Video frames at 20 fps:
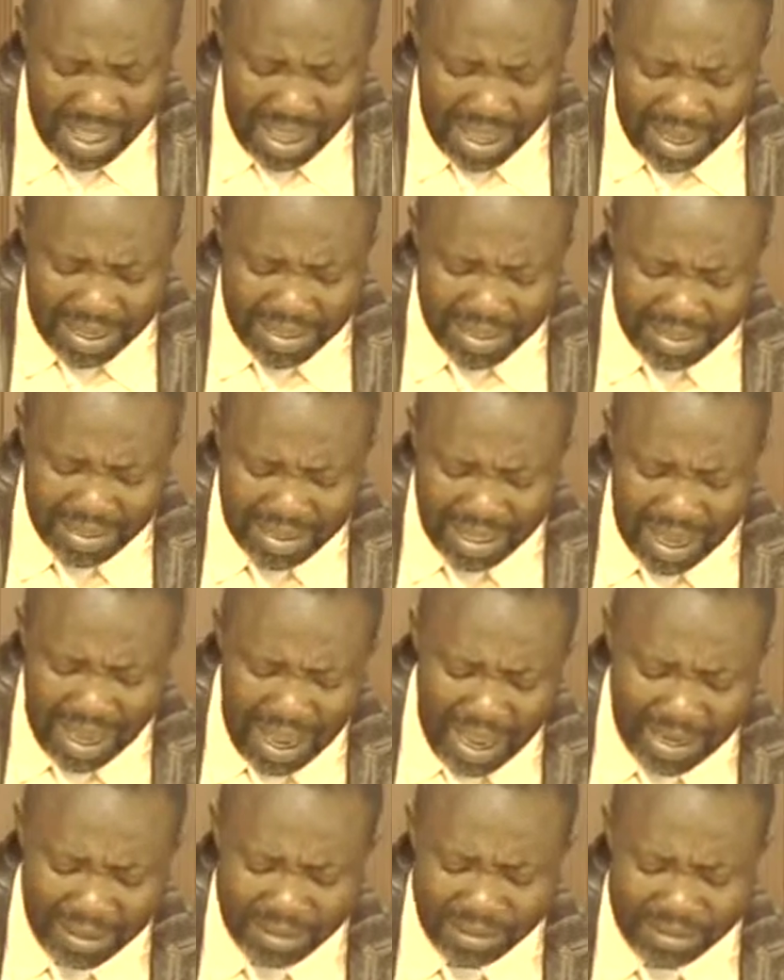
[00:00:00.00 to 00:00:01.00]
And they
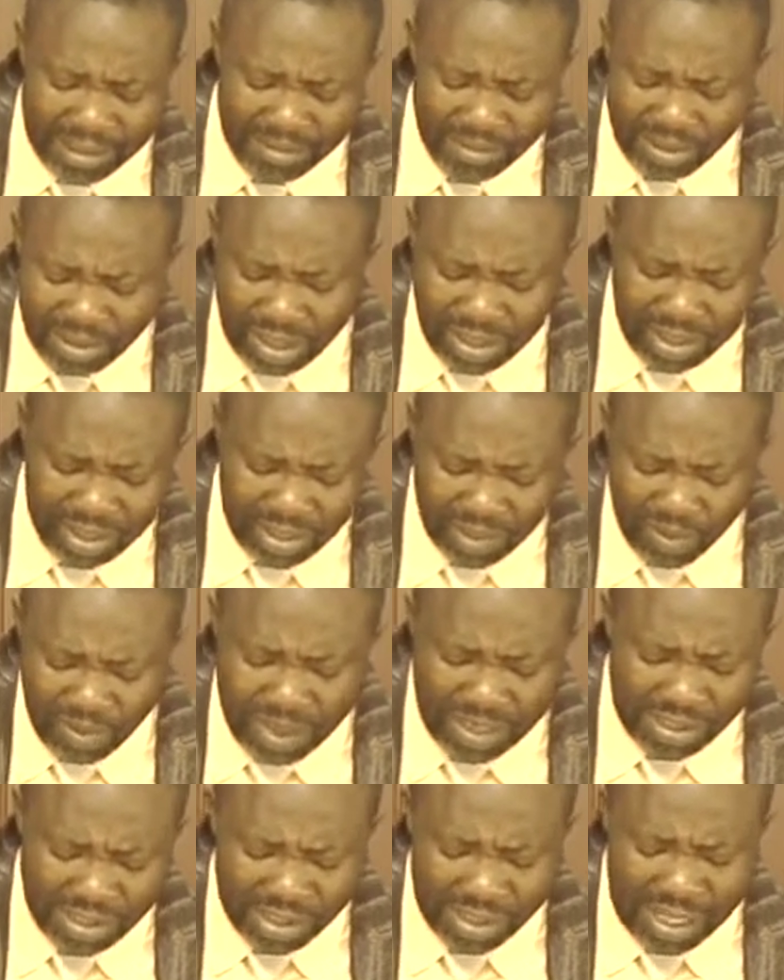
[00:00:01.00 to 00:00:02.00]
asked him, tell us,
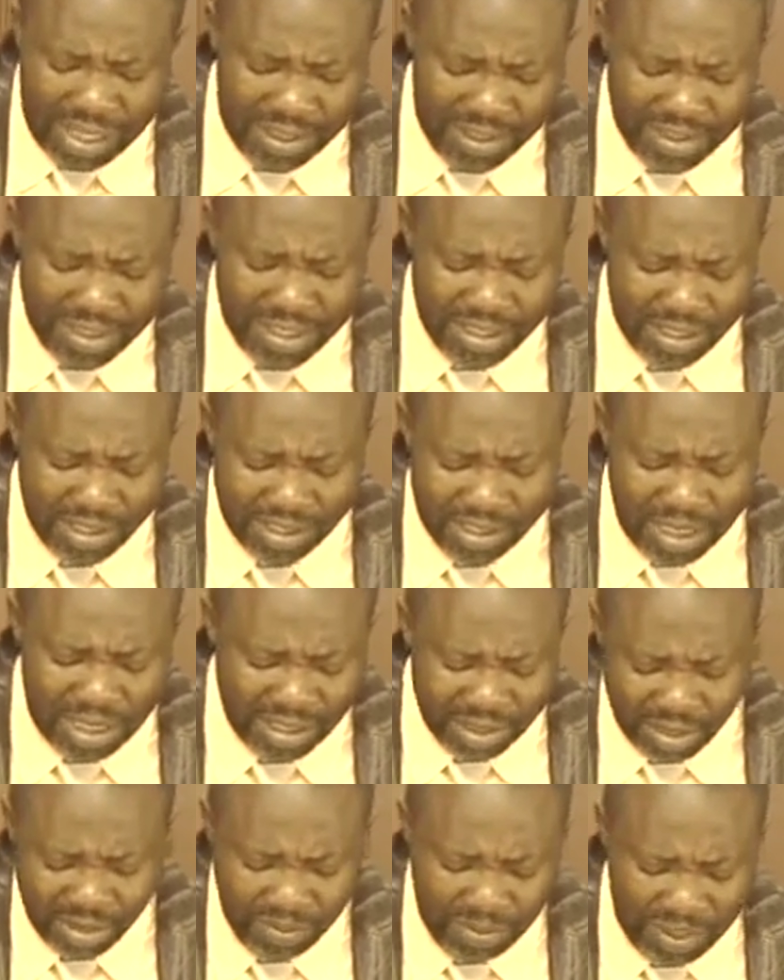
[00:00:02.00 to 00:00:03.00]
when shall these
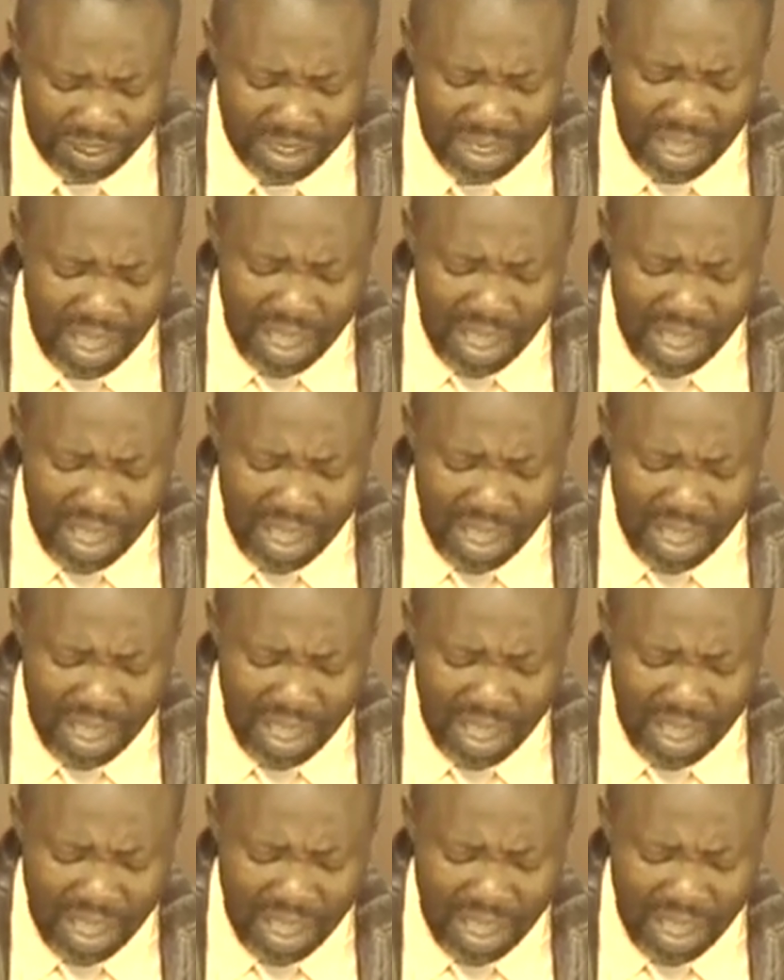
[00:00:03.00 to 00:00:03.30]
things be?